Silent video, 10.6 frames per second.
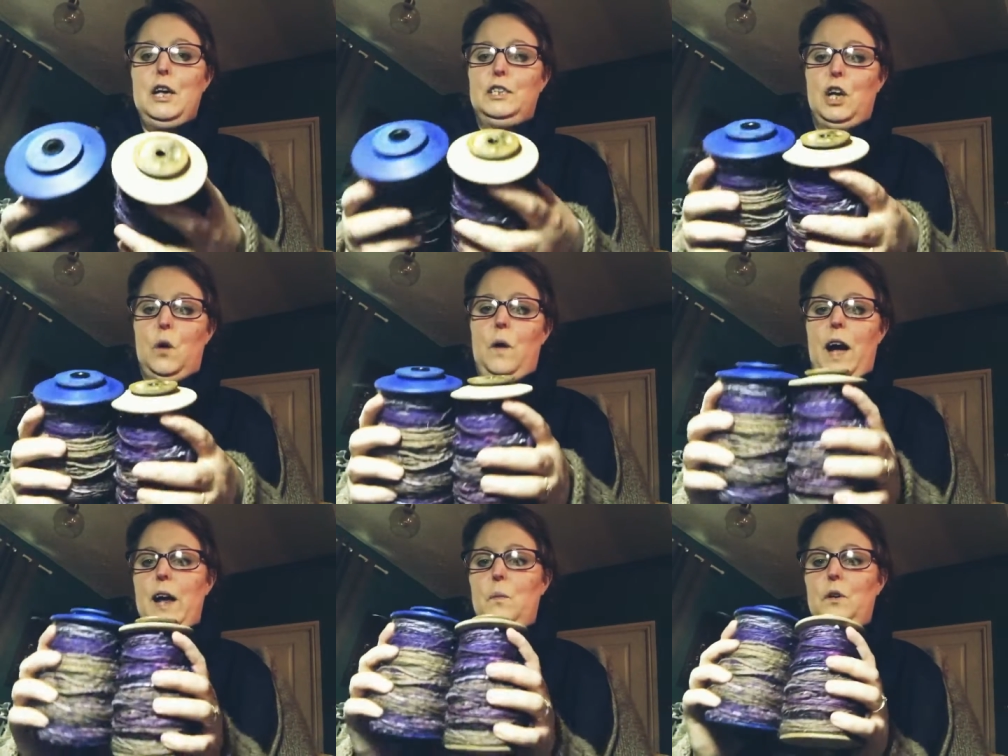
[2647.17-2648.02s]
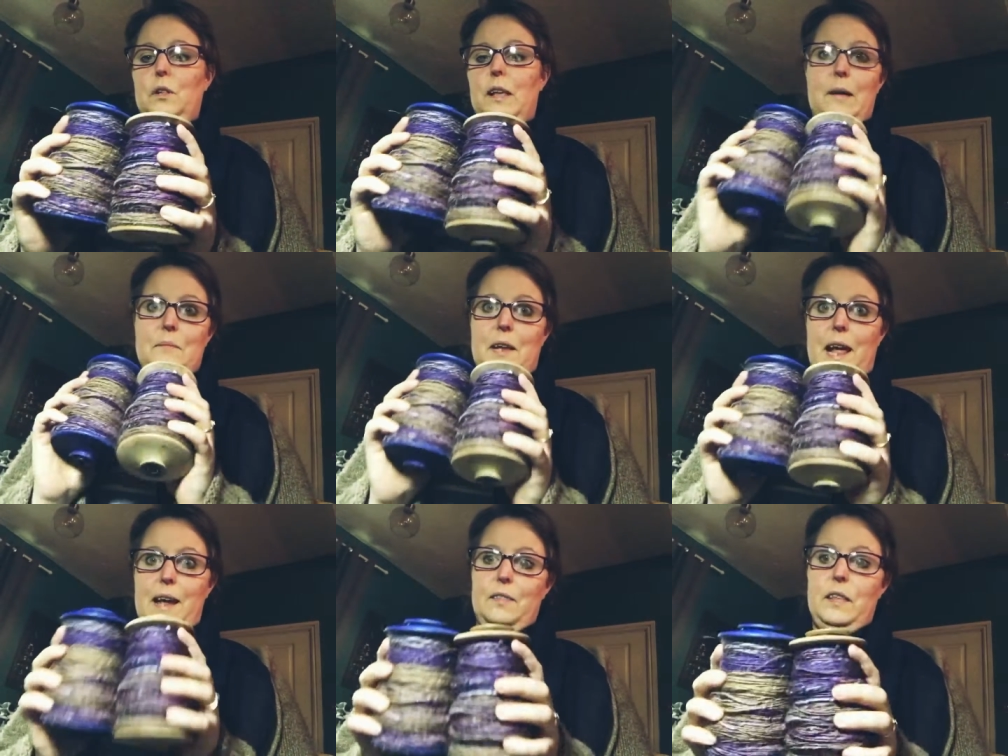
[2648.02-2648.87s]
So I will um,
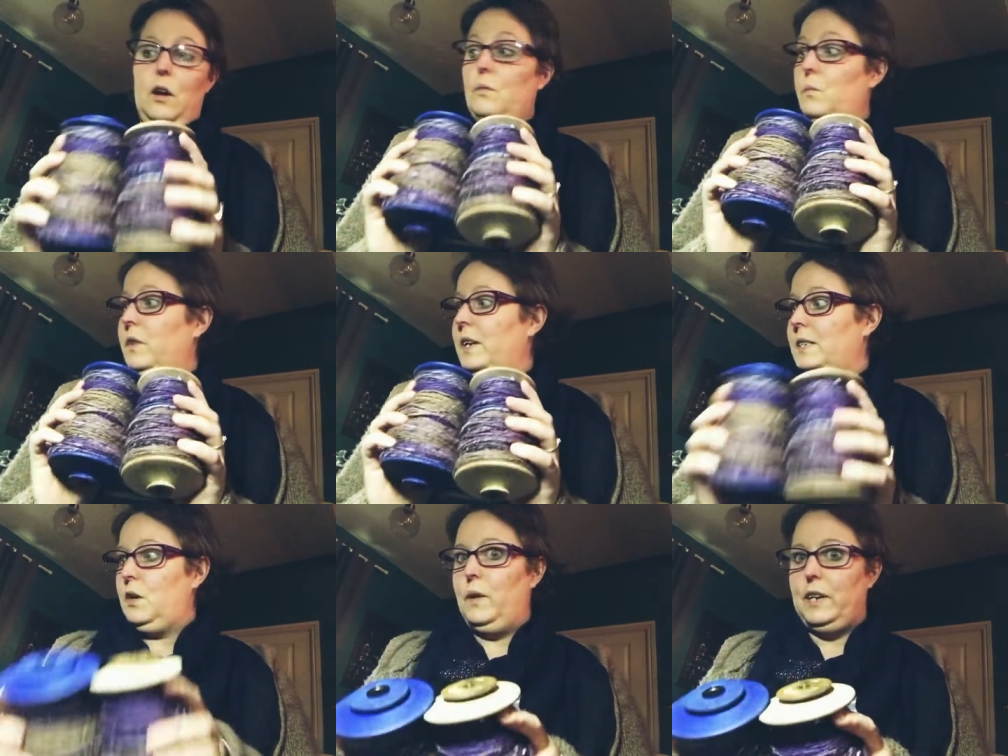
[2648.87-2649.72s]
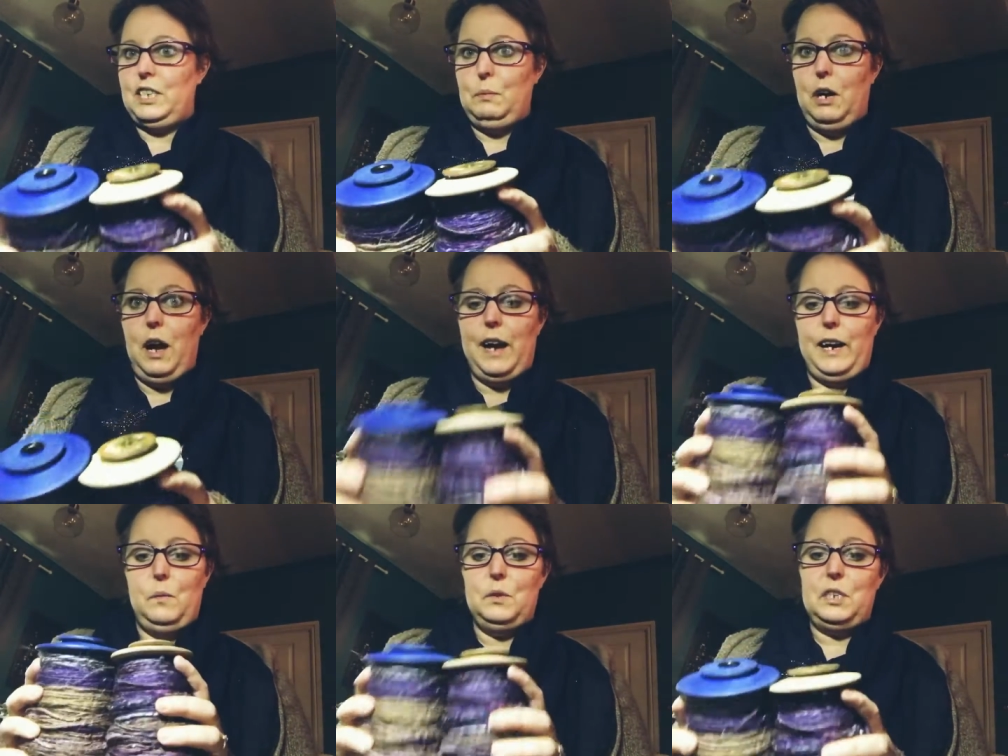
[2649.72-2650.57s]
get on with this quick smart
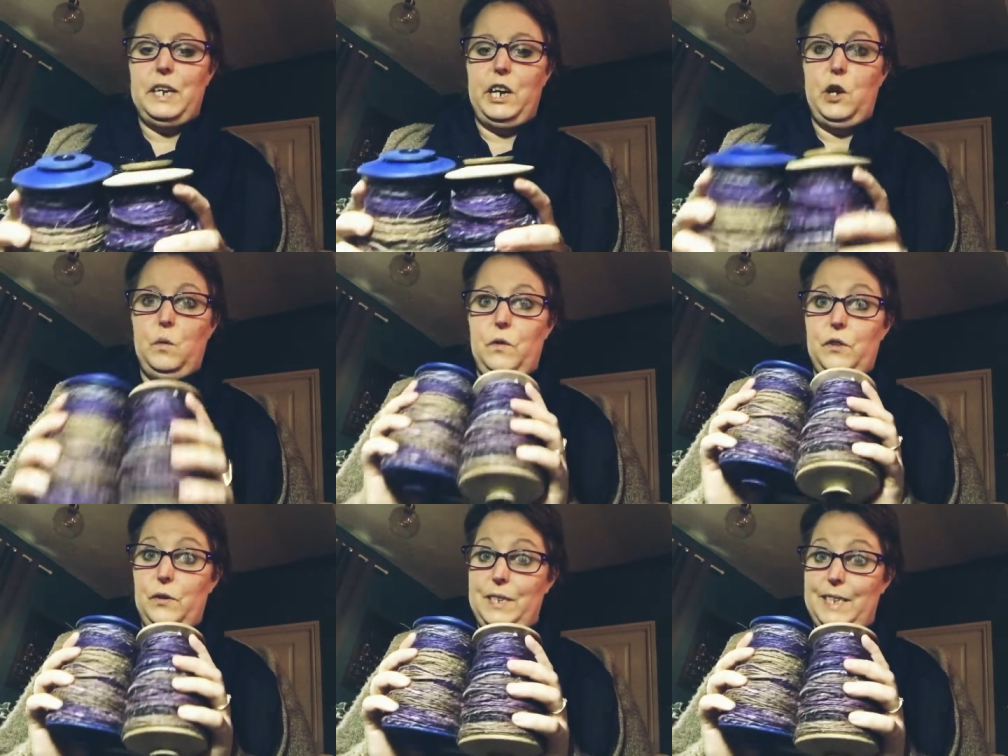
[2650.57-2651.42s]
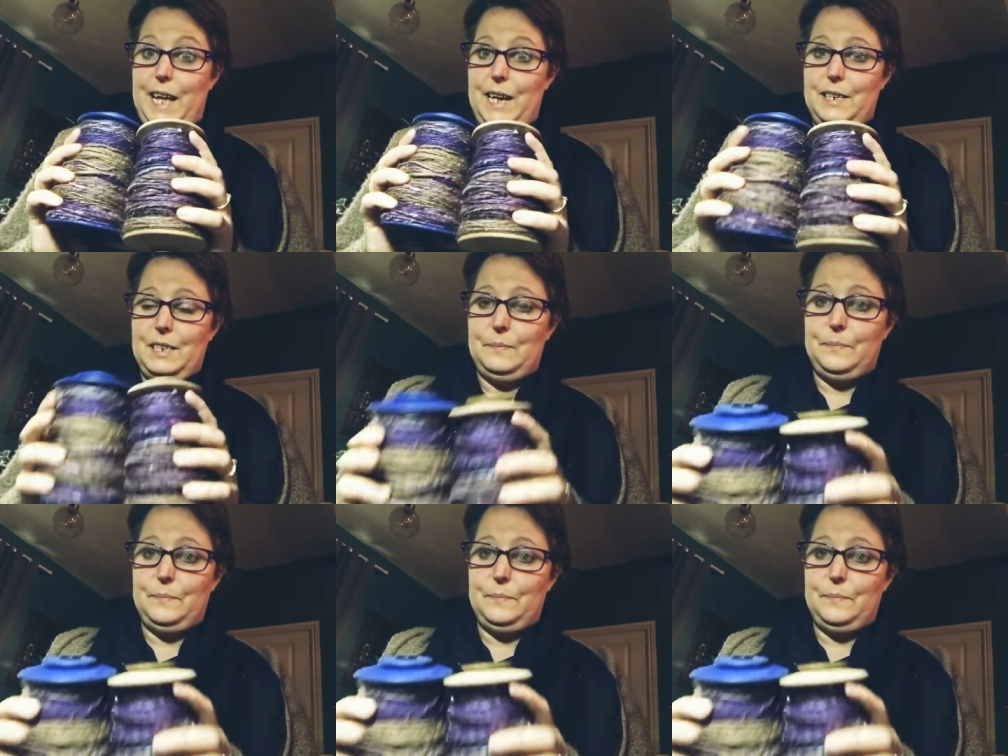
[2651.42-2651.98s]
and I will see you on the other side.